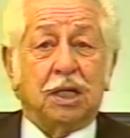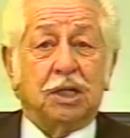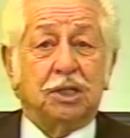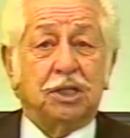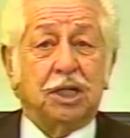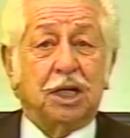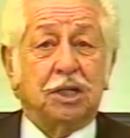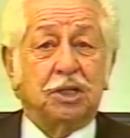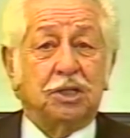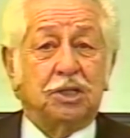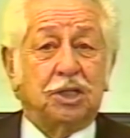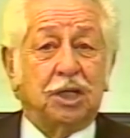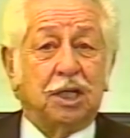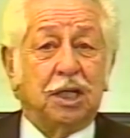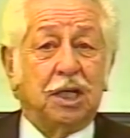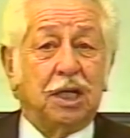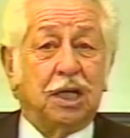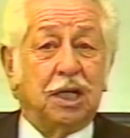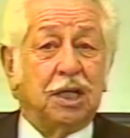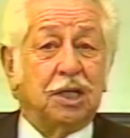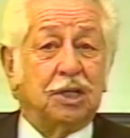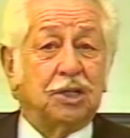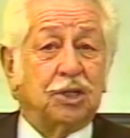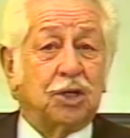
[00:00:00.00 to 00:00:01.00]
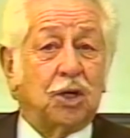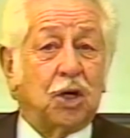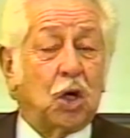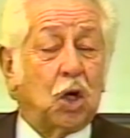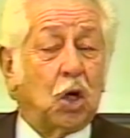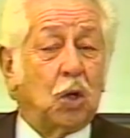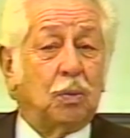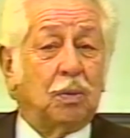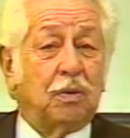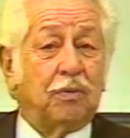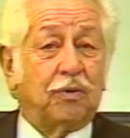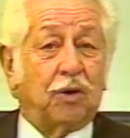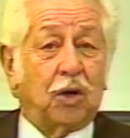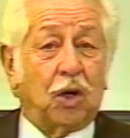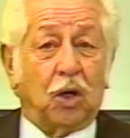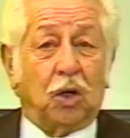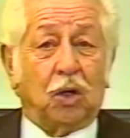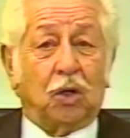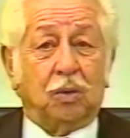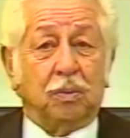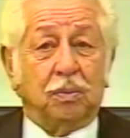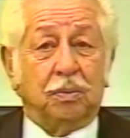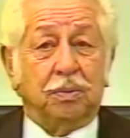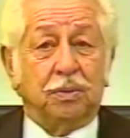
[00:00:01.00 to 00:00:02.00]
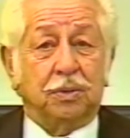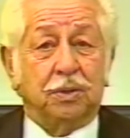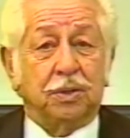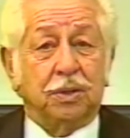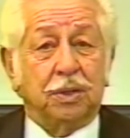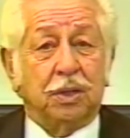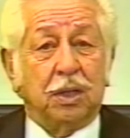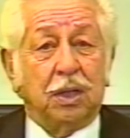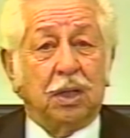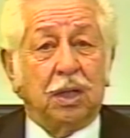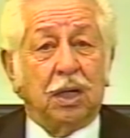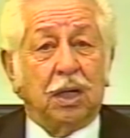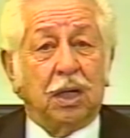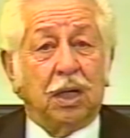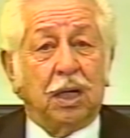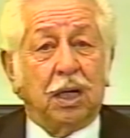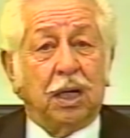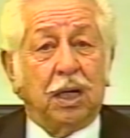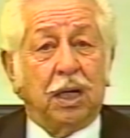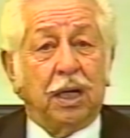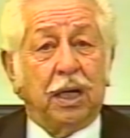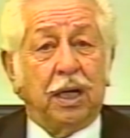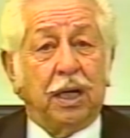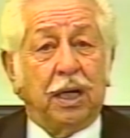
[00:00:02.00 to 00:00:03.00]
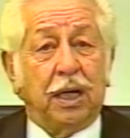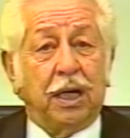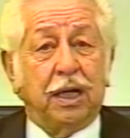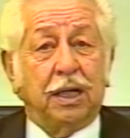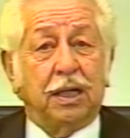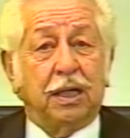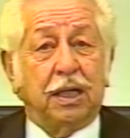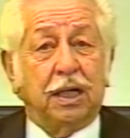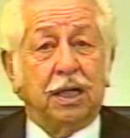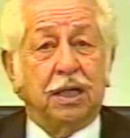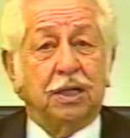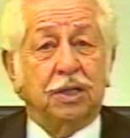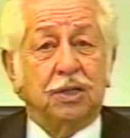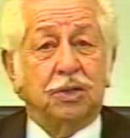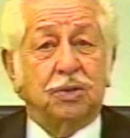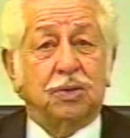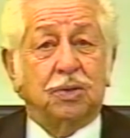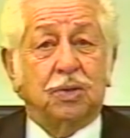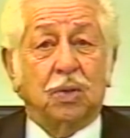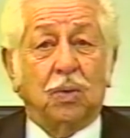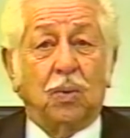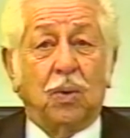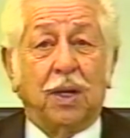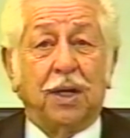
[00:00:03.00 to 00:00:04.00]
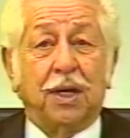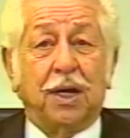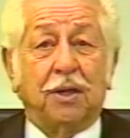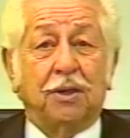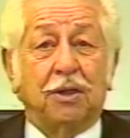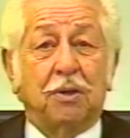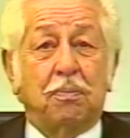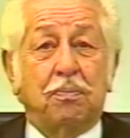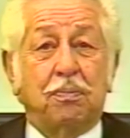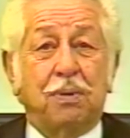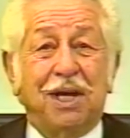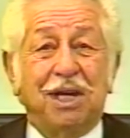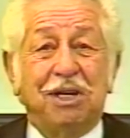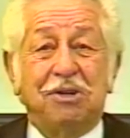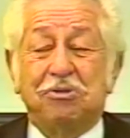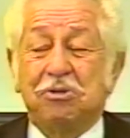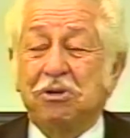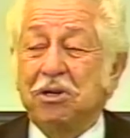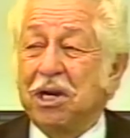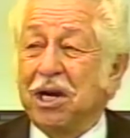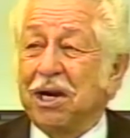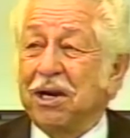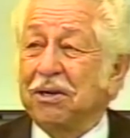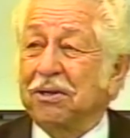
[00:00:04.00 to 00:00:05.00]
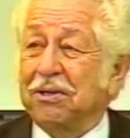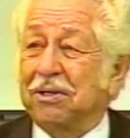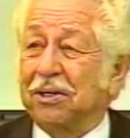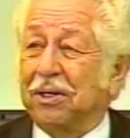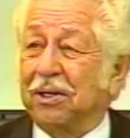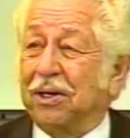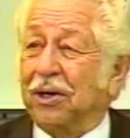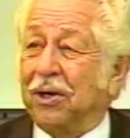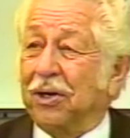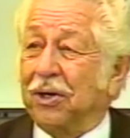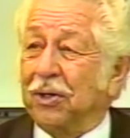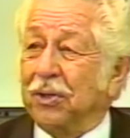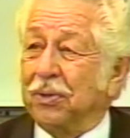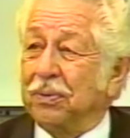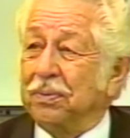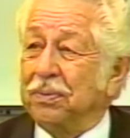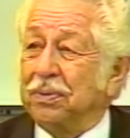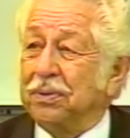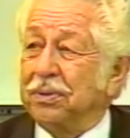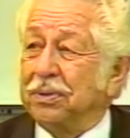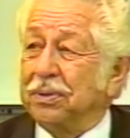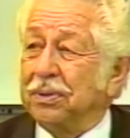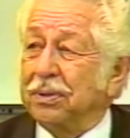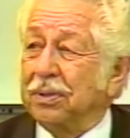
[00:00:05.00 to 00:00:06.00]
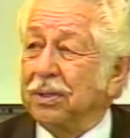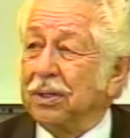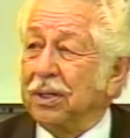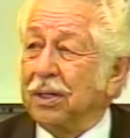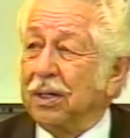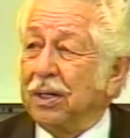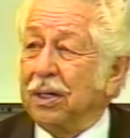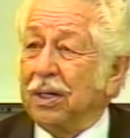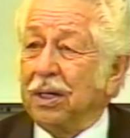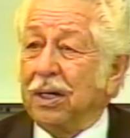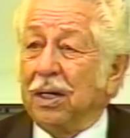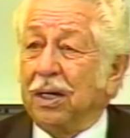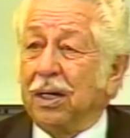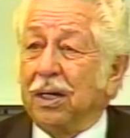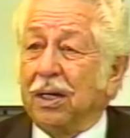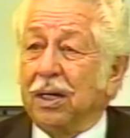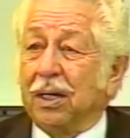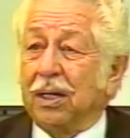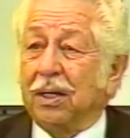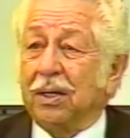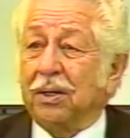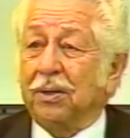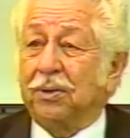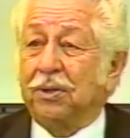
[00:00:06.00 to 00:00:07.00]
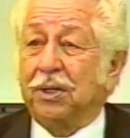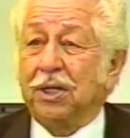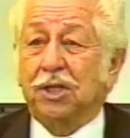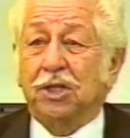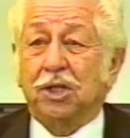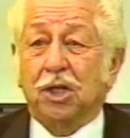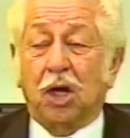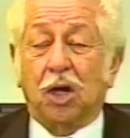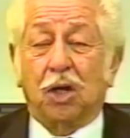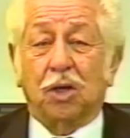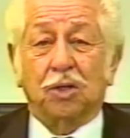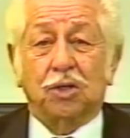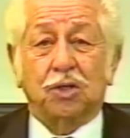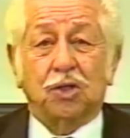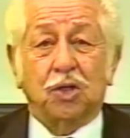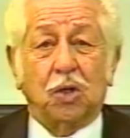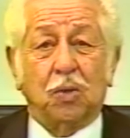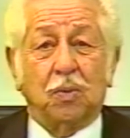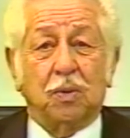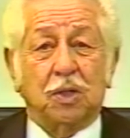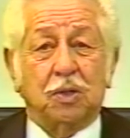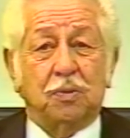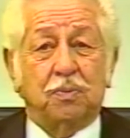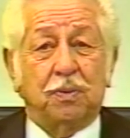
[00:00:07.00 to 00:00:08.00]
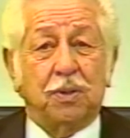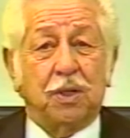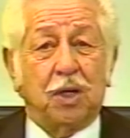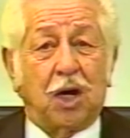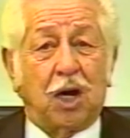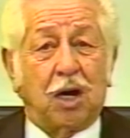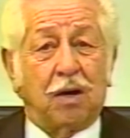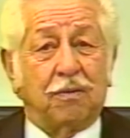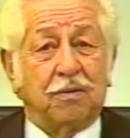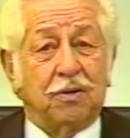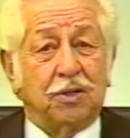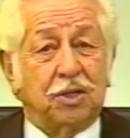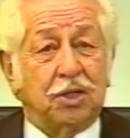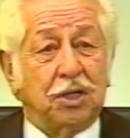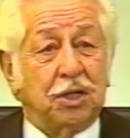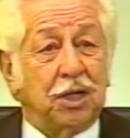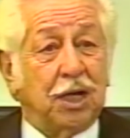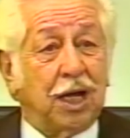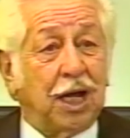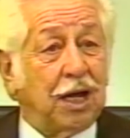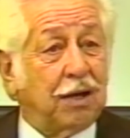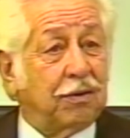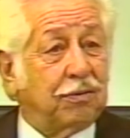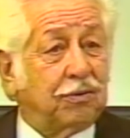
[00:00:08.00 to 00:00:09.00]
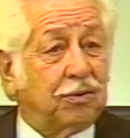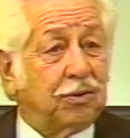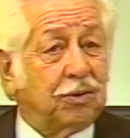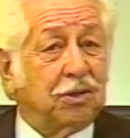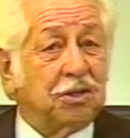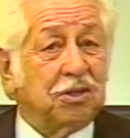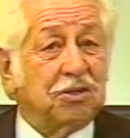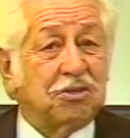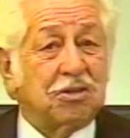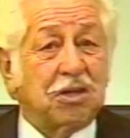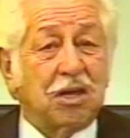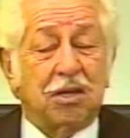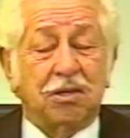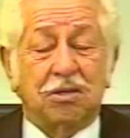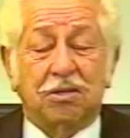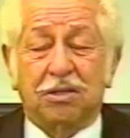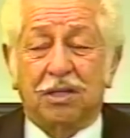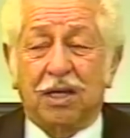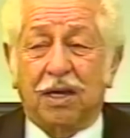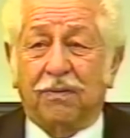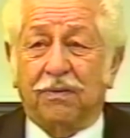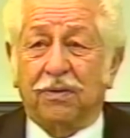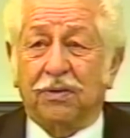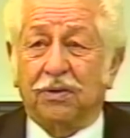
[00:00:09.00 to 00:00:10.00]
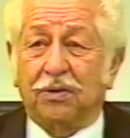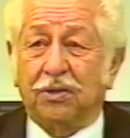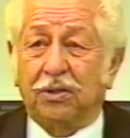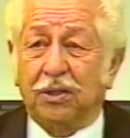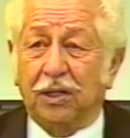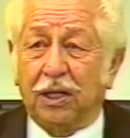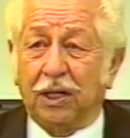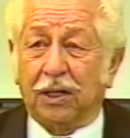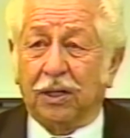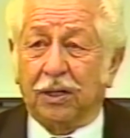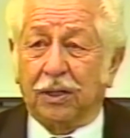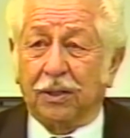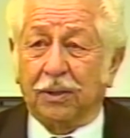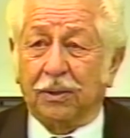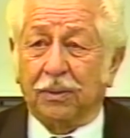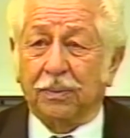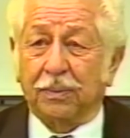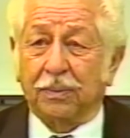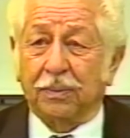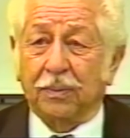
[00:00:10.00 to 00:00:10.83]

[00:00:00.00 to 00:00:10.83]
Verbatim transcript: Ginseng is an herb of herbs. It is one of the patriarchal herbs. This also must be harvested after its seventh year.